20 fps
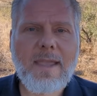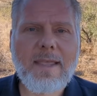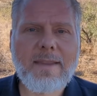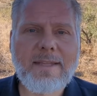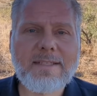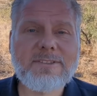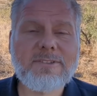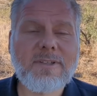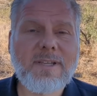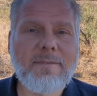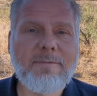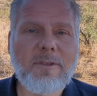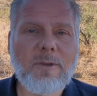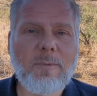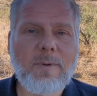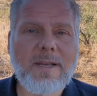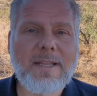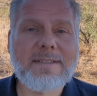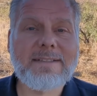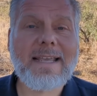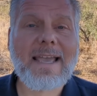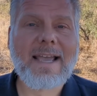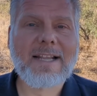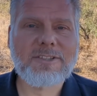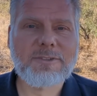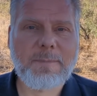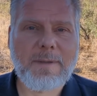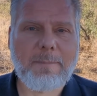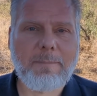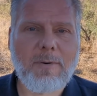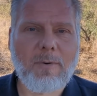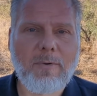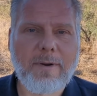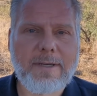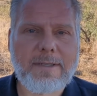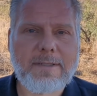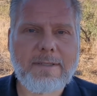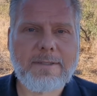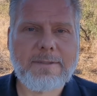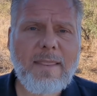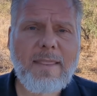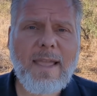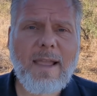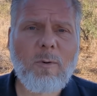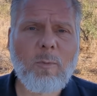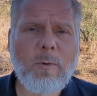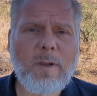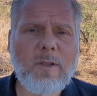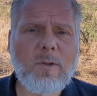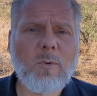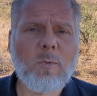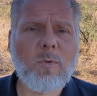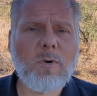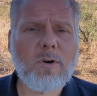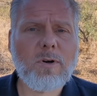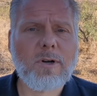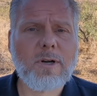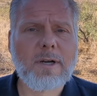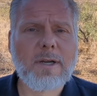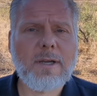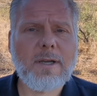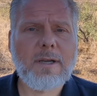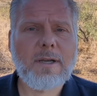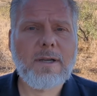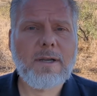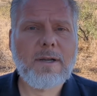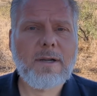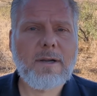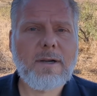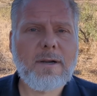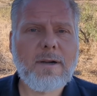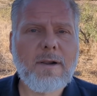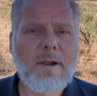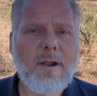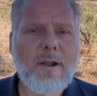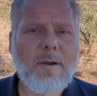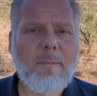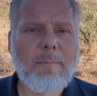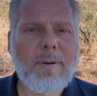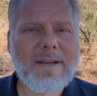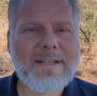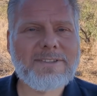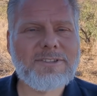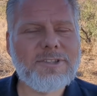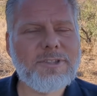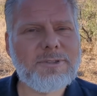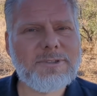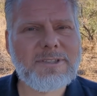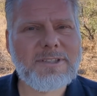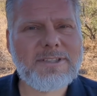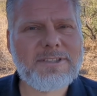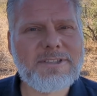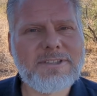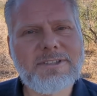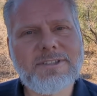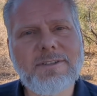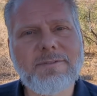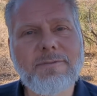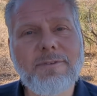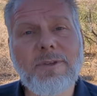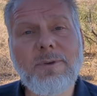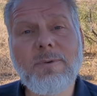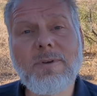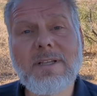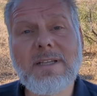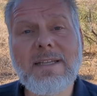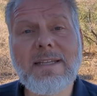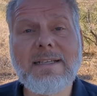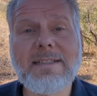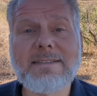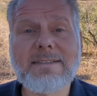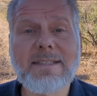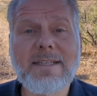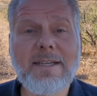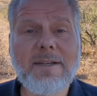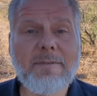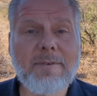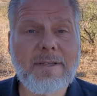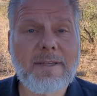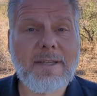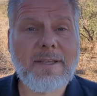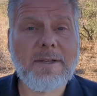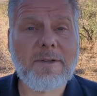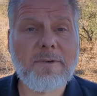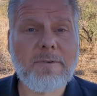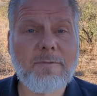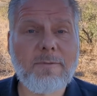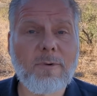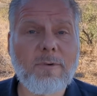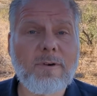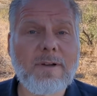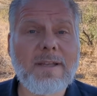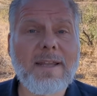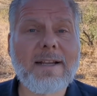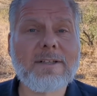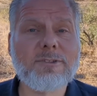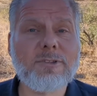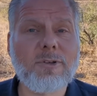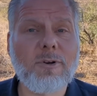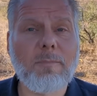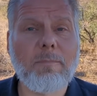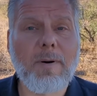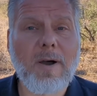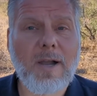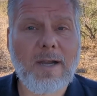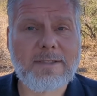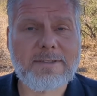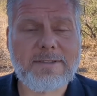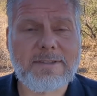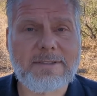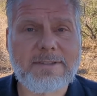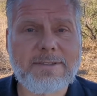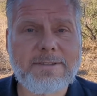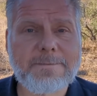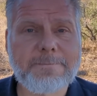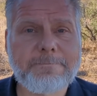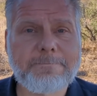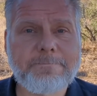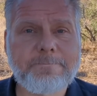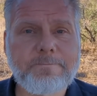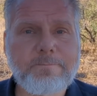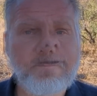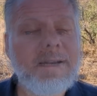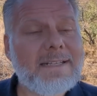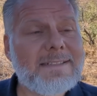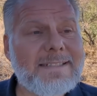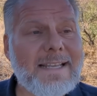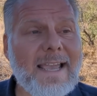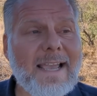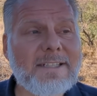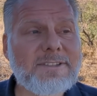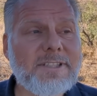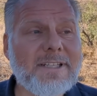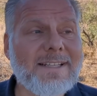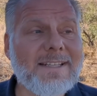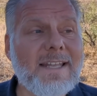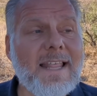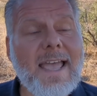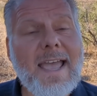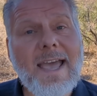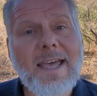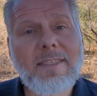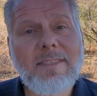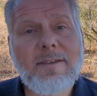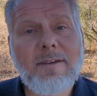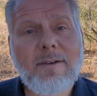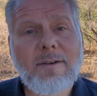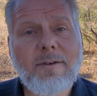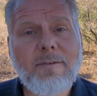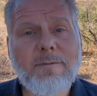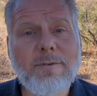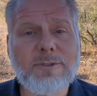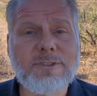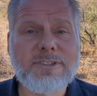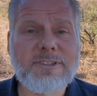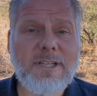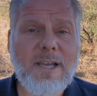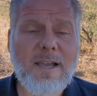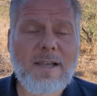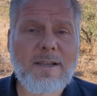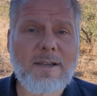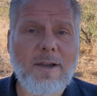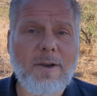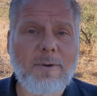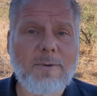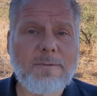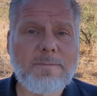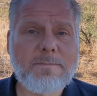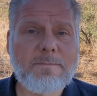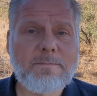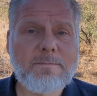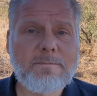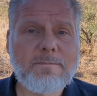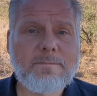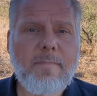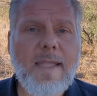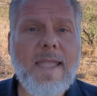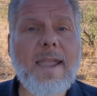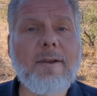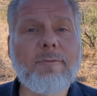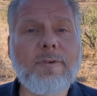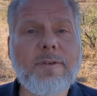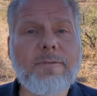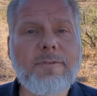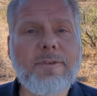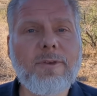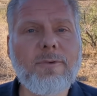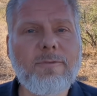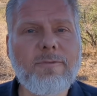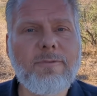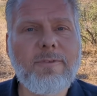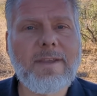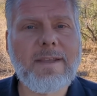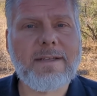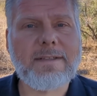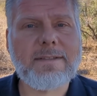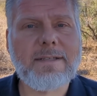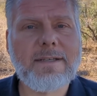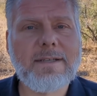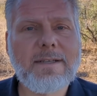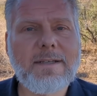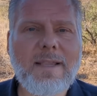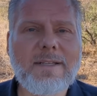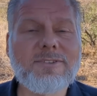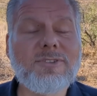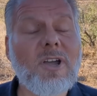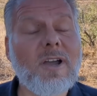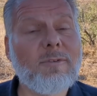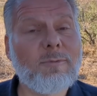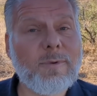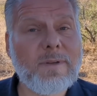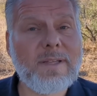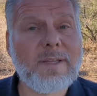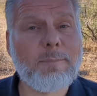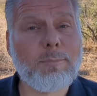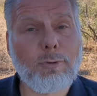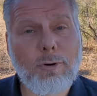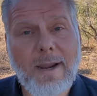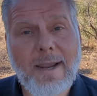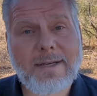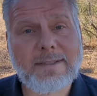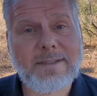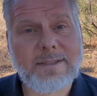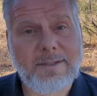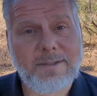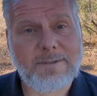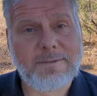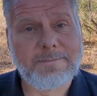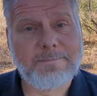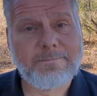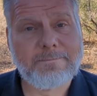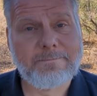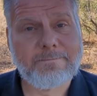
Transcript: and this will give you an attachment point, and that will work. But it's usually just a few cleats here and there for electrical boxes. But attaching lath for stucco every few feet is not really practical.